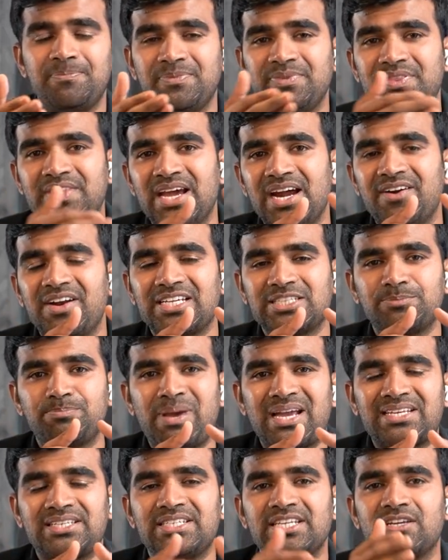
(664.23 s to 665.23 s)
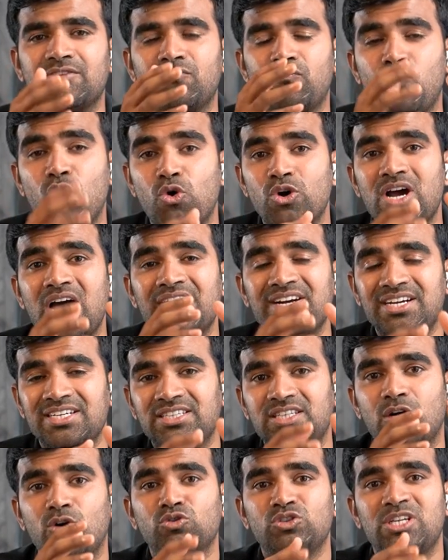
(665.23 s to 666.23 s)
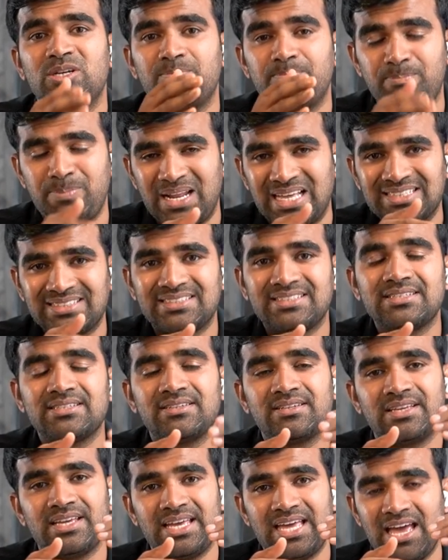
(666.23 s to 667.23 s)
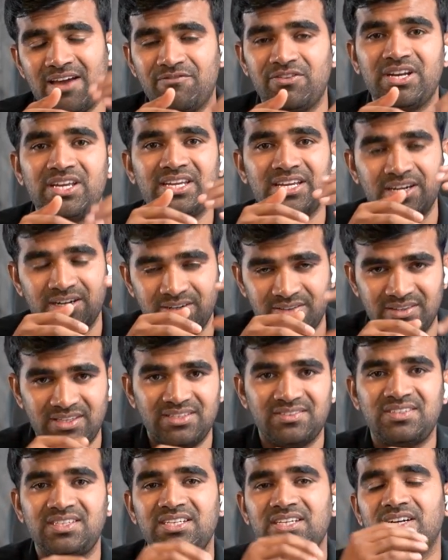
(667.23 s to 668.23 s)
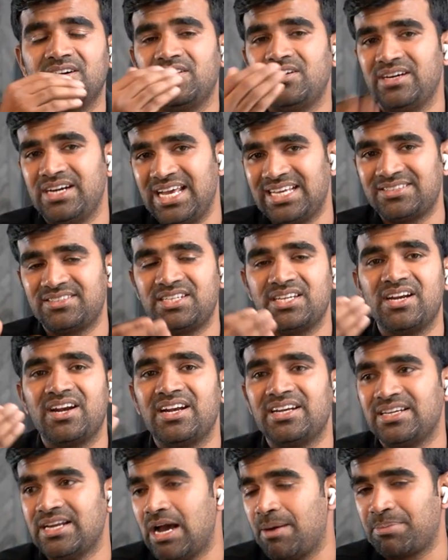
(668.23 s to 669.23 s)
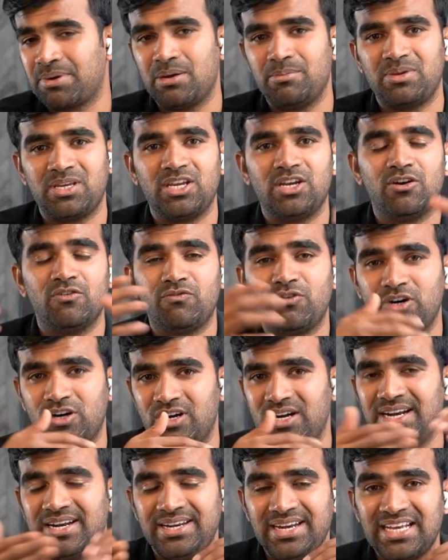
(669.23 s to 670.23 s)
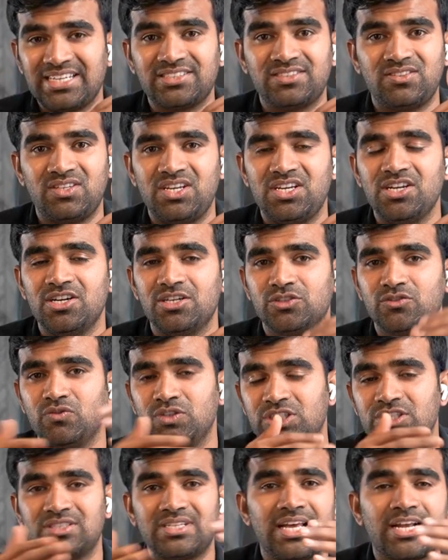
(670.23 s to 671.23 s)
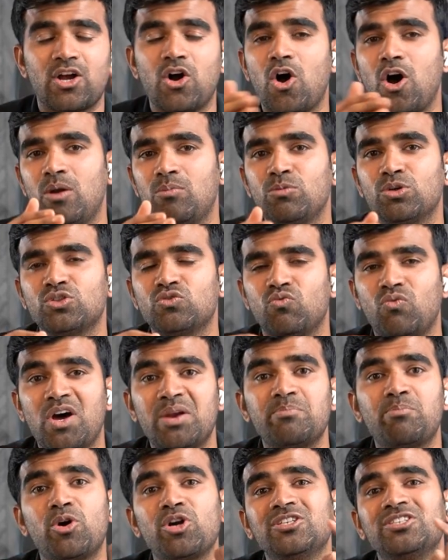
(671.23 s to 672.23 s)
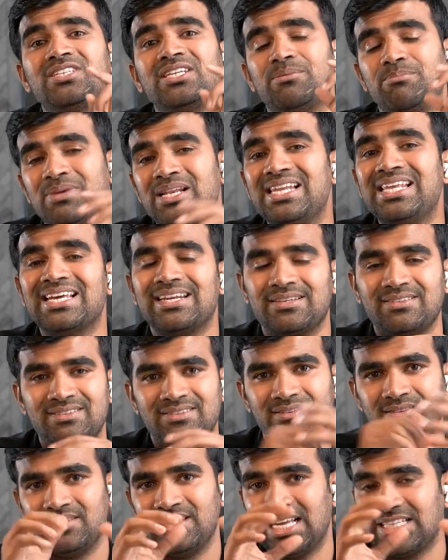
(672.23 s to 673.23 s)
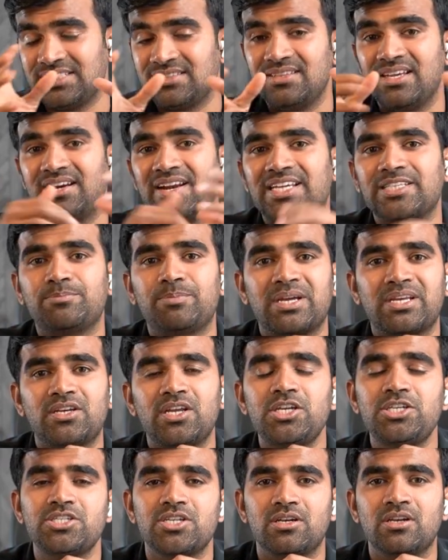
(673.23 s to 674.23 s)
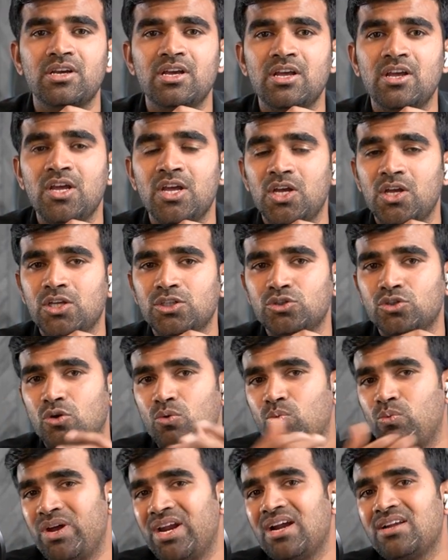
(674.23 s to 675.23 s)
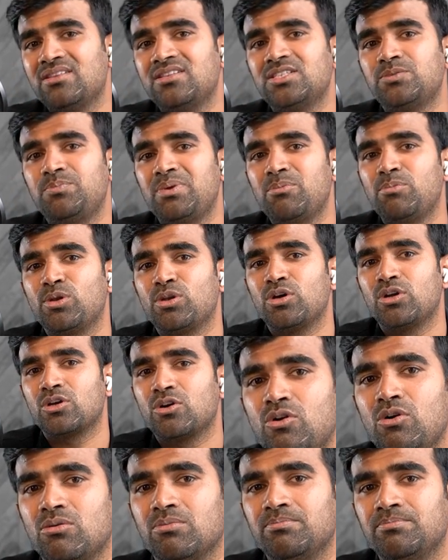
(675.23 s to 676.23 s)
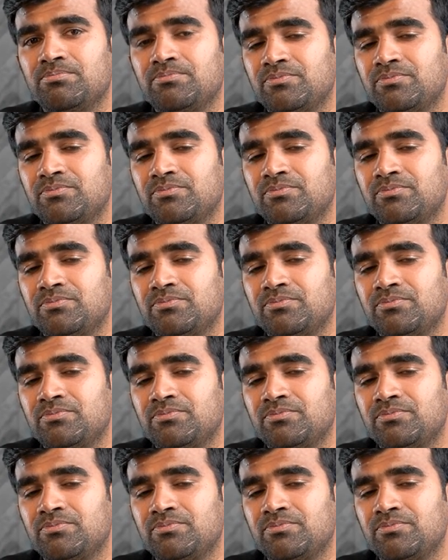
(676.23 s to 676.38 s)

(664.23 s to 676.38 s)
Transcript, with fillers: they're expecting 400,000 plus every year, this year, next year and upcoming year for the next 3 years, which is like almost 1.3 million. That's their expectation. So where are these people going to go?